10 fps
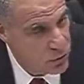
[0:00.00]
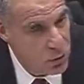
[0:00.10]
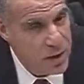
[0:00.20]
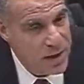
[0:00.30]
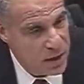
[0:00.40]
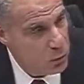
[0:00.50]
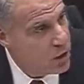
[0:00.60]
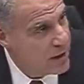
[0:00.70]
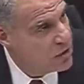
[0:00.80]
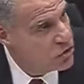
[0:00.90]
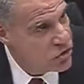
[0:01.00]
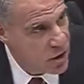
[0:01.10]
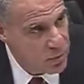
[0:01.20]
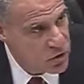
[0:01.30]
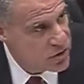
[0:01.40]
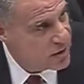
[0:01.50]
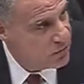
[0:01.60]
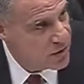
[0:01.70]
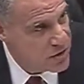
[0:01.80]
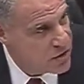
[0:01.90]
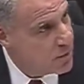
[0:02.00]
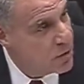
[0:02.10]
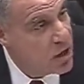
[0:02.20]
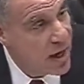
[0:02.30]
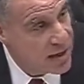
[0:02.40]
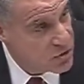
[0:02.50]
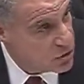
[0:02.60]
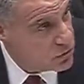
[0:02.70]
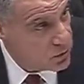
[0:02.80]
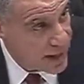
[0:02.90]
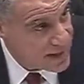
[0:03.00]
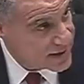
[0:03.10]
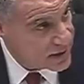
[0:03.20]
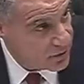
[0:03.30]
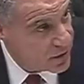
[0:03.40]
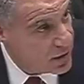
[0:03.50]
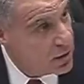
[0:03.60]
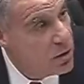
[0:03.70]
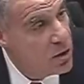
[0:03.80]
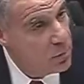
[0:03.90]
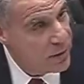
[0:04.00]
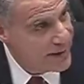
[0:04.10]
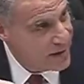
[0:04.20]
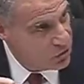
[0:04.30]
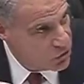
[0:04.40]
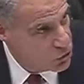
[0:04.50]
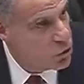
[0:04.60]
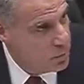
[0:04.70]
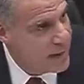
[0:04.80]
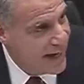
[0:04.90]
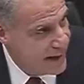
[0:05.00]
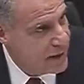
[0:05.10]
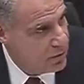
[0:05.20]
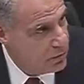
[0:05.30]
review, that were not there. Some are significant, some are not so as significant, but there shouldn't be any.